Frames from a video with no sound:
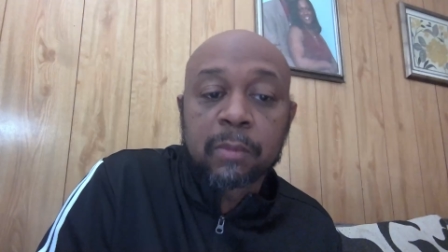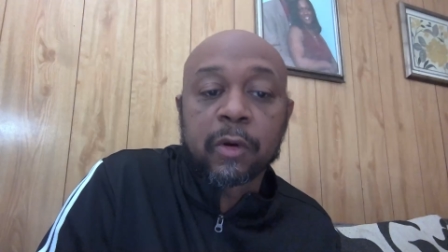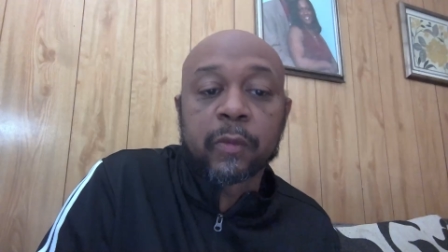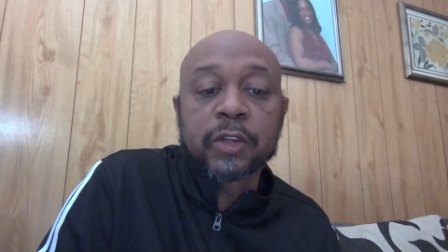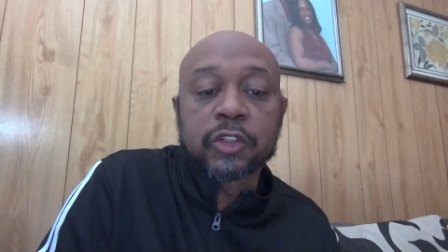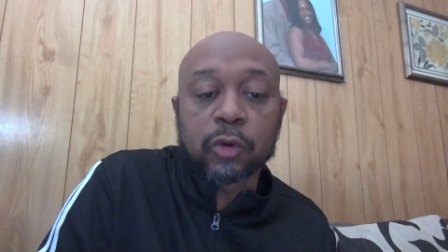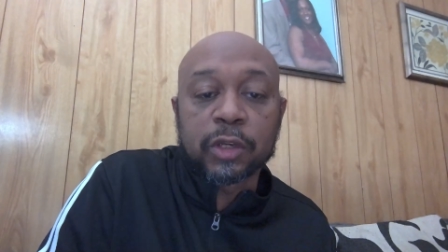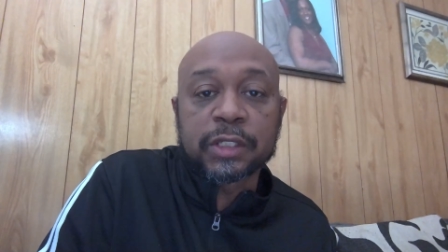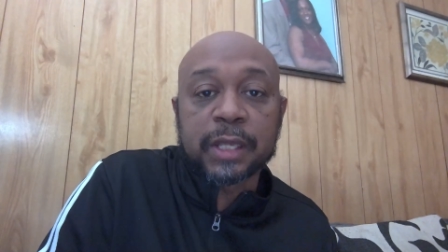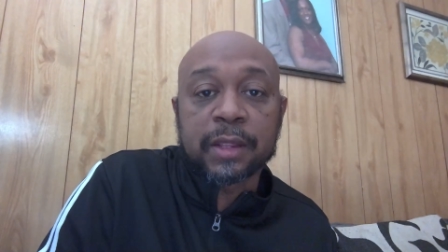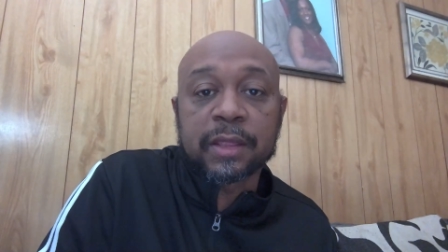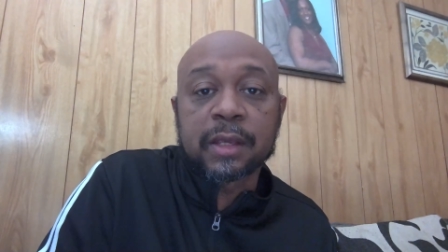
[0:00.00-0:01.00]
but
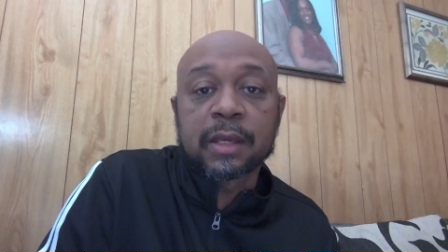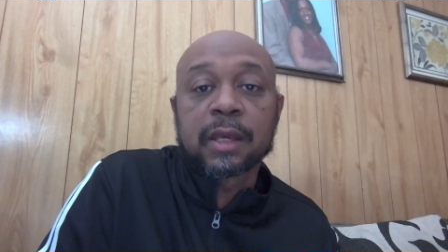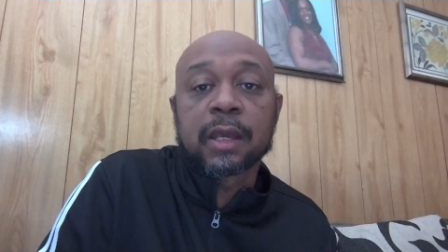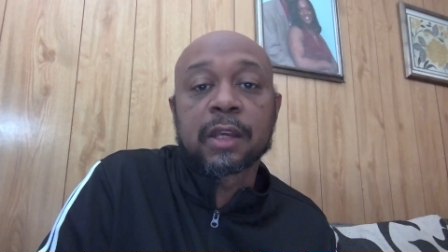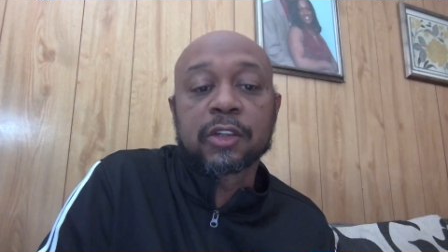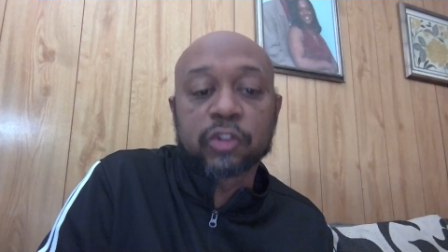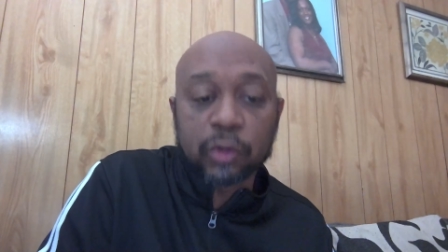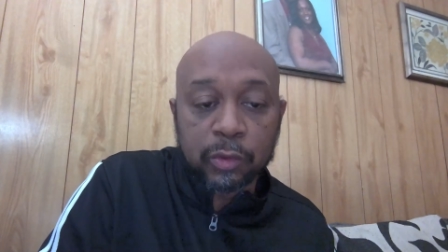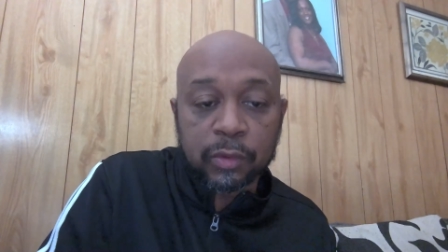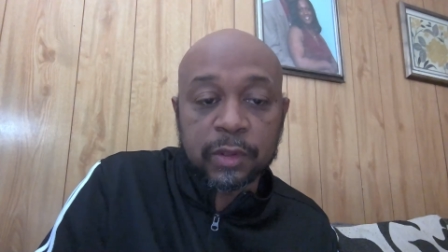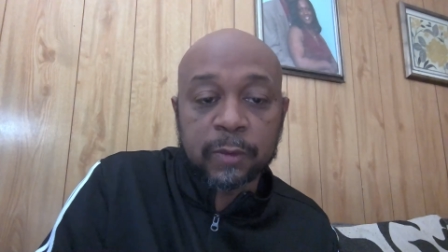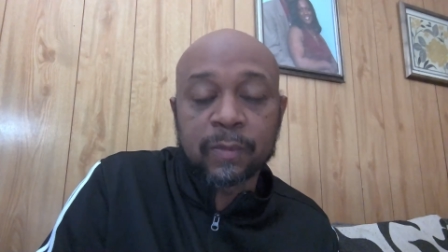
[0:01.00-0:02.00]
rejoiceth in
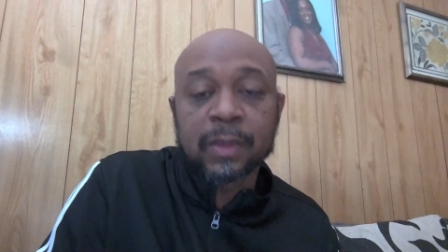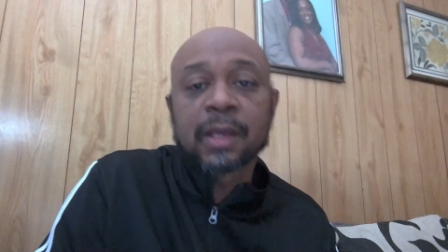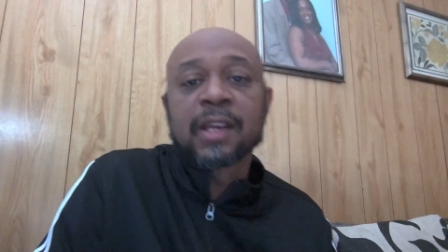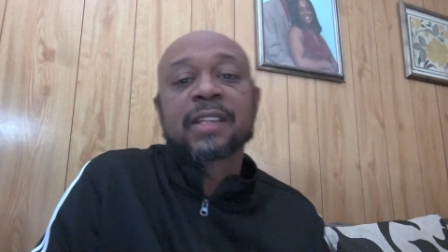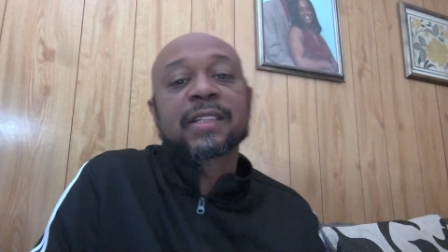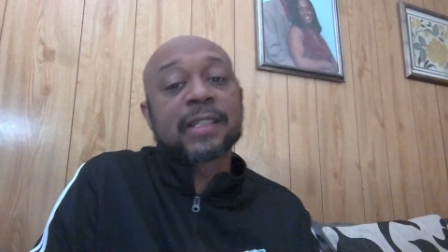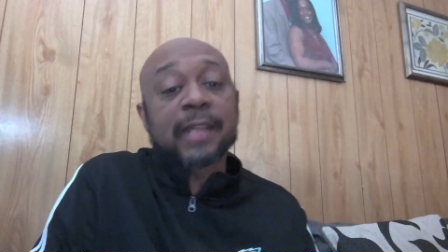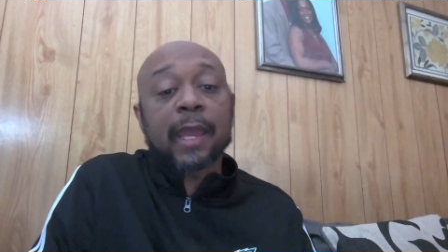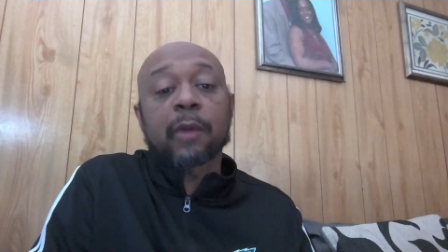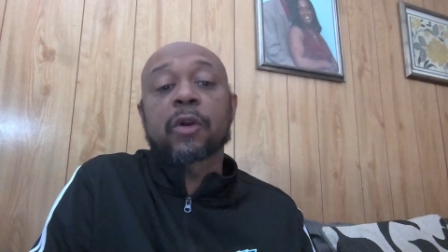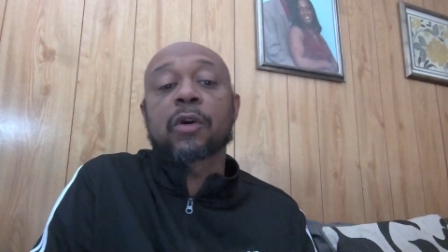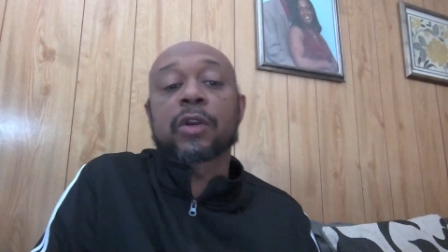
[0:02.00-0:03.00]
truth.
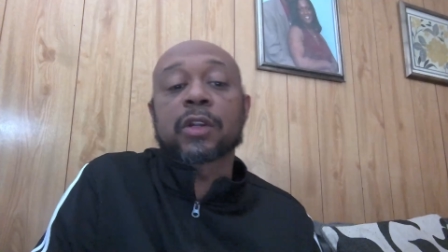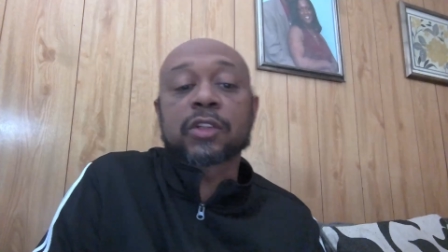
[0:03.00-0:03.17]
Today we're going